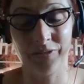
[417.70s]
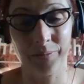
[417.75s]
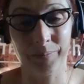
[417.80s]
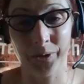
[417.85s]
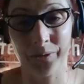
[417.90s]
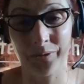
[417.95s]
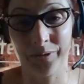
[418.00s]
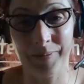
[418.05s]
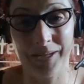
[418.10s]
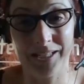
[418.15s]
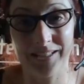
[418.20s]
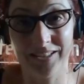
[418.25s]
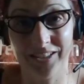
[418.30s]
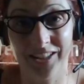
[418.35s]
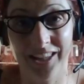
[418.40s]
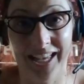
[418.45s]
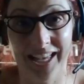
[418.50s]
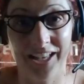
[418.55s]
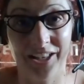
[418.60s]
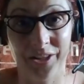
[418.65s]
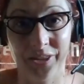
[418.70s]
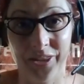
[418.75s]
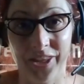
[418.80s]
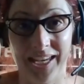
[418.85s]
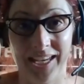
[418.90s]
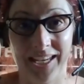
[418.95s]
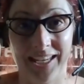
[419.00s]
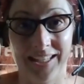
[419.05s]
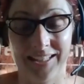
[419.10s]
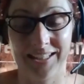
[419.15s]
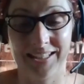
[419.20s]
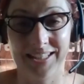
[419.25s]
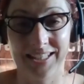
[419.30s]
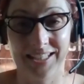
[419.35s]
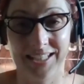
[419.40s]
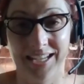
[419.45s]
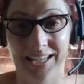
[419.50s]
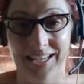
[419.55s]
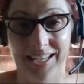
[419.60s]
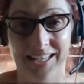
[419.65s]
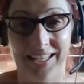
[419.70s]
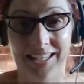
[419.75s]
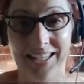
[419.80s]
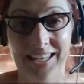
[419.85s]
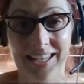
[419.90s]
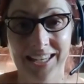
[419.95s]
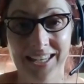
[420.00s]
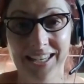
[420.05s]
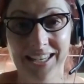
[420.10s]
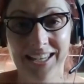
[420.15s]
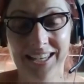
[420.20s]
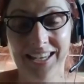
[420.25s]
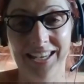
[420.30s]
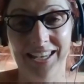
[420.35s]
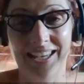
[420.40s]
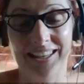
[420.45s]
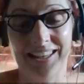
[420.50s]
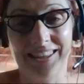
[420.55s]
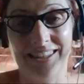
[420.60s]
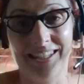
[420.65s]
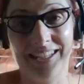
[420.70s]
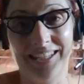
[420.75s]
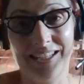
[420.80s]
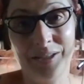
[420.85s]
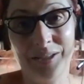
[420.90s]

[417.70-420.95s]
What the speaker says: for both mental health and the